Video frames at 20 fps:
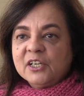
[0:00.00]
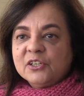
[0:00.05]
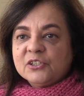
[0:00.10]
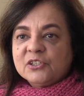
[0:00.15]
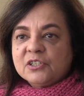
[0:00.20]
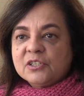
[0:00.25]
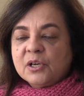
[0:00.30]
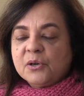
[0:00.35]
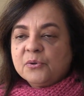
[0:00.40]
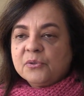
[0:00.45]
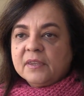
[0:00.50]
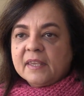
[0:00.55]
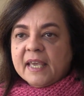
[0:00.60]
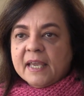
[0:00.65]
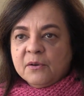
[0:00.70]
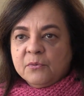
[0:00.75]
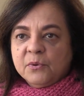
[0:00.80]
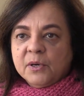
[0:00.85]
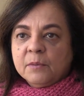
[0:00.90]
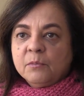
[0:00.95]
So
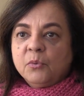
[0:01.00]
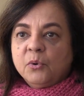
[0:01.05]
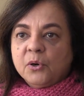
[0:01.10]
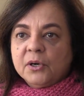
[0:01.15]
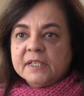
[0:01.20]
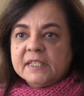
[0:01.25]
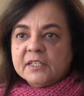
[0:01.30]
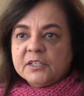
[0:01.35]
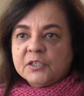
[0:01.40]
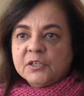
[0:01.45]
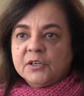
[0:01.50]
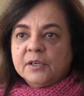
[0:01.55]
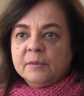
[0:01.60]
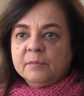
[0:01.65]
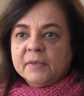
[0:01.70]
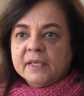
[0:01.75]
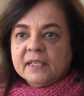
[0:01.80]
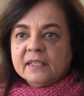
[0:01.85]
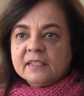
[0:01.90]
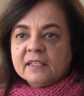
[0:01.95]
they were more
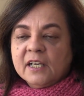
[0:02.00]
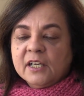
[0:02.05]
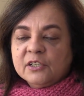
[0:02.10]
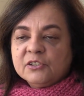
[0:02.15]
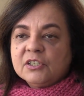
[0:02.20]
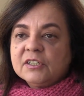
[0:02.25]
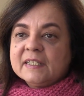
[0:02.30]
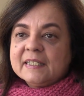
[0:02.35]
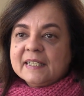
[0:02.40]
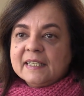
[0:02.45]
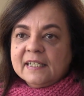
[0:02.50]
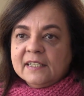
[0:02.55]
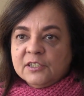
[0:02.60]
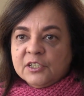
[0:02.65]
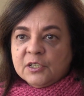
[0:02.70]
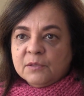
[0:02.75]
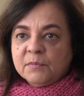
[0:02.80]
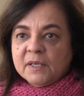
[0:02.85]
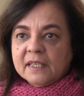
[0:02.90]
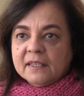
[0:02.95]
determined to
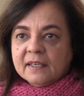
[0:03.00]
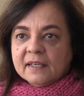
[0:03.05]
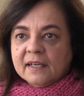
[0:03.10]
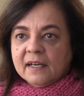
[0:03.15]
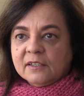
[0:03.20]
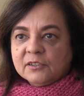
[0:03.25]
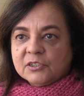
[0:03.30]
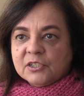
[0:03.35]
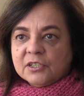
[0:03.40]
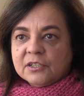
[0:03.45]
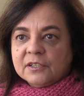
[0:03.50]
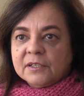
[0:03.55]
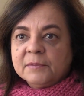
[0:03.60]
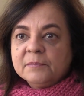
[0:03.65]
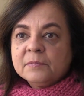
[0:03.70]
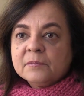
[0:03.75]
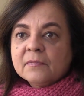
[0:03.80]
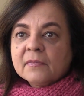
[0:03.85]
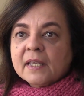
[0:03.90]
teach me the culture